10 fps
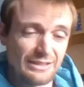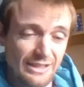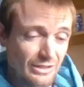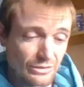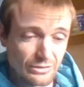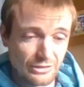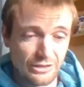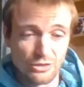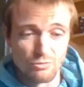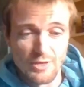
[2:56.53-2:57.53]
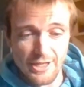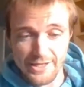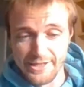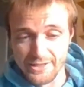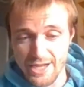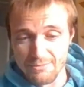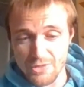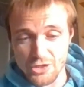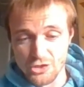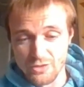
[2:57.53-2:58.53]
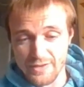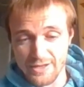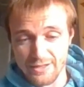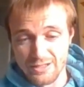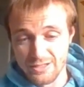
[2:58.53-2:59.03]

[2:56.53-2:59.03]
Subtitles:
and you don't really need that much of it.